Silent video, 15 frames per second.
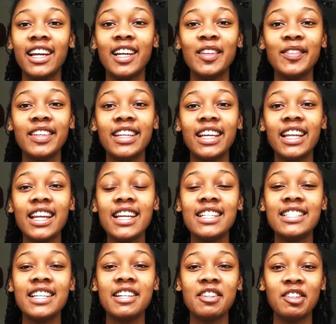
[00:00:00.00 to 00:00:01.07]
In the beginning
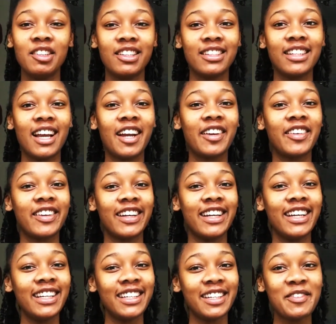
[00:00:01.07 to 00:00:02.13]
it didn't look that
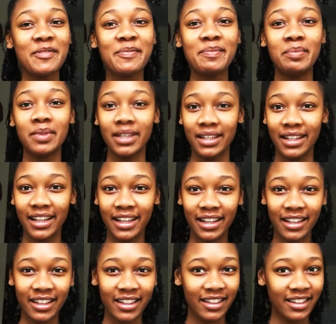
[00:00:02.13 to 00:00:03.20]
great, but like